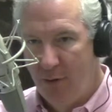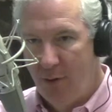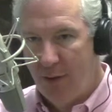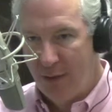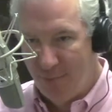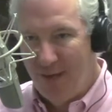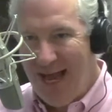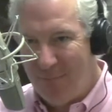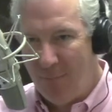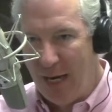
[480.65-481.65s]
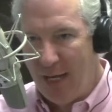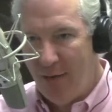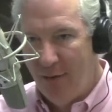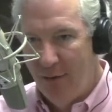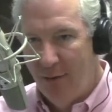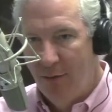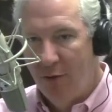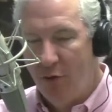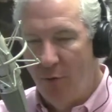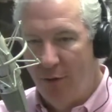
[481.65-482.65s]
in a black man
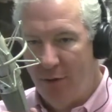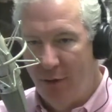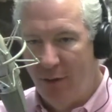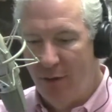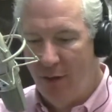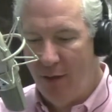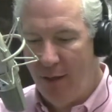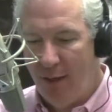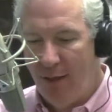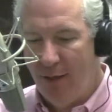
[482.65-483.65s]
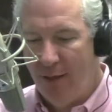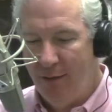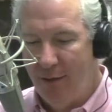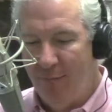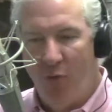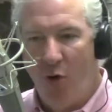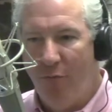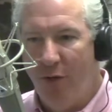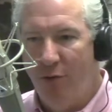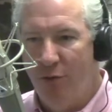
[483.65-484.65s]
so that that uh, he is
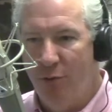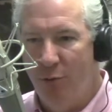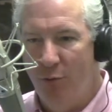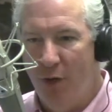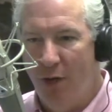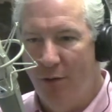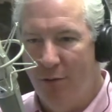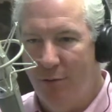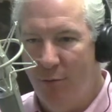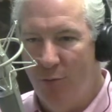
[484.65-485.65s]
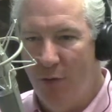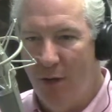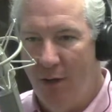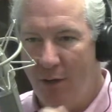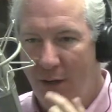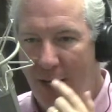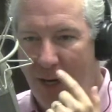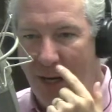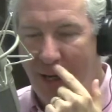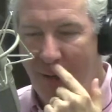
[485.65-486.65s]
impervious to uh, to uh,
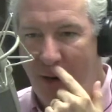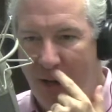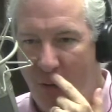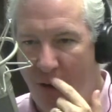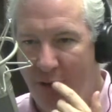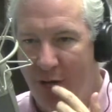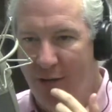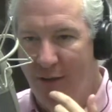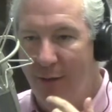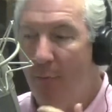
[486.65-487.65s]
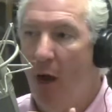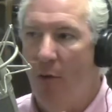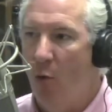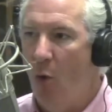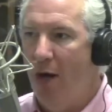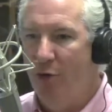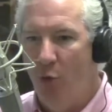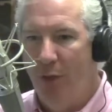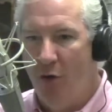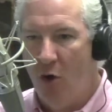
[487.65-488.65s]
anybody criticizing him. Otherwise,
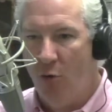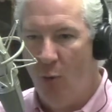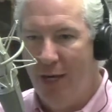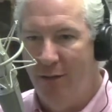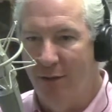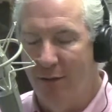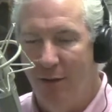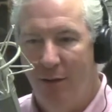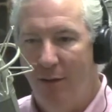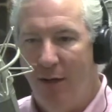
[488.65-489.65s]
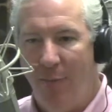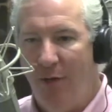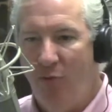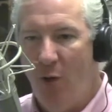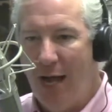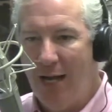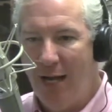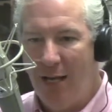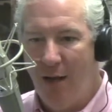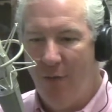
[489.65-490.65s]
you'll be called a racist. I mean, if you had
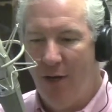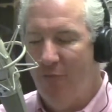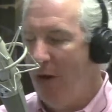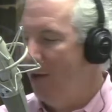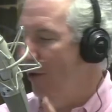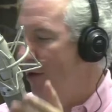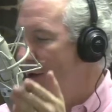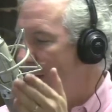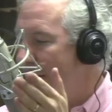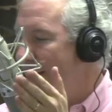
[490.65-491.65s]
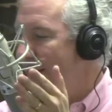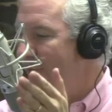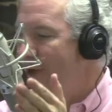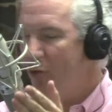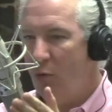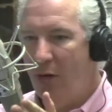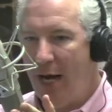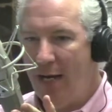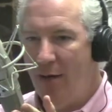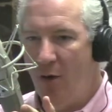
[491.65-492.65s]
any other, if you had a, if this were
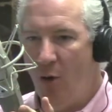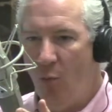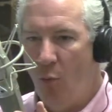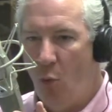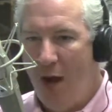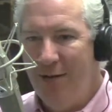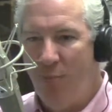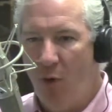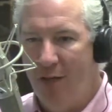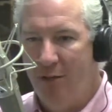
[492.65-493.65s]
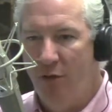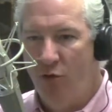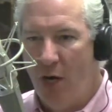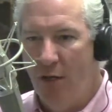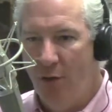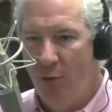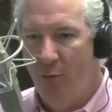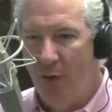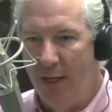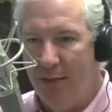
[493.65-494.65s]
a, a white president trying to do
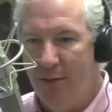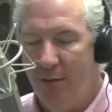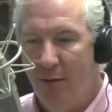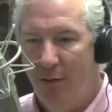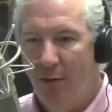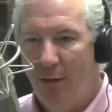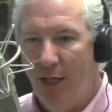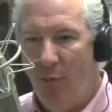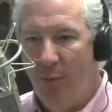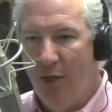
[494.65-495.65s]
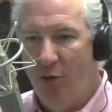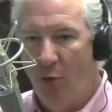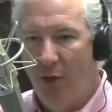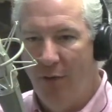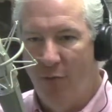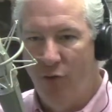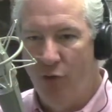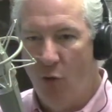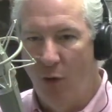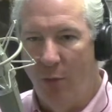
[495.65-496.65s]
this, it would be a totally different
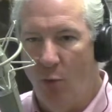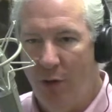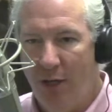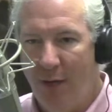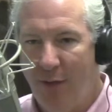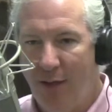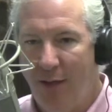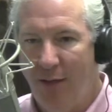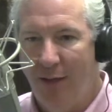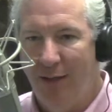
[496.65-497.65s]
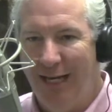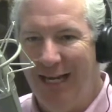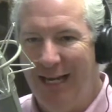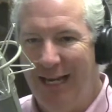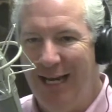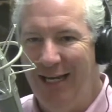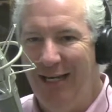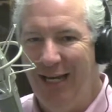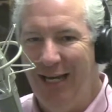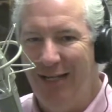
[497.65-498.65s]
story, wouldn't it? I mean, the, the, he get he
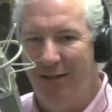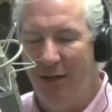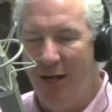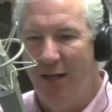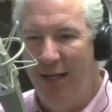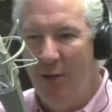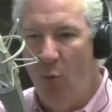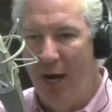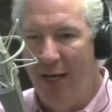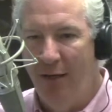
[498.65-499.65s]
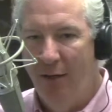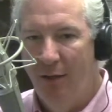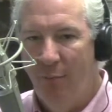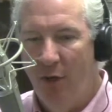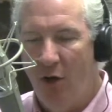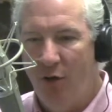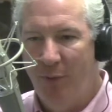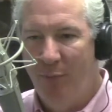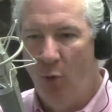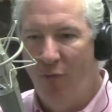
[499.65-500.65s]
he gets a lot of leeway because
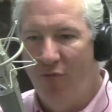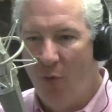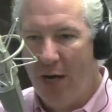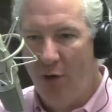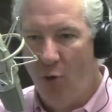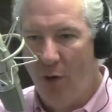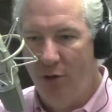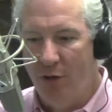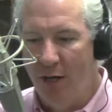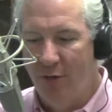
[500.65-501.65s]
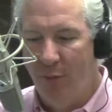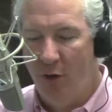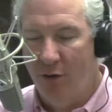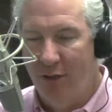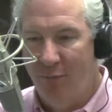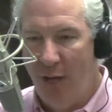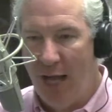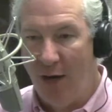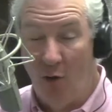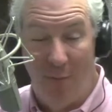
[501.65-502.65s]
people are afraid to criticize him because he's
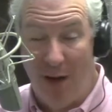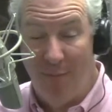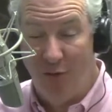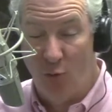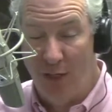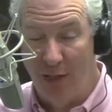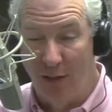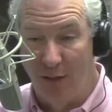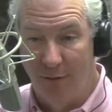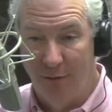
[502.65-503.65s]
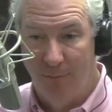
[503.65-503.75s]
black. Or am I misreading this?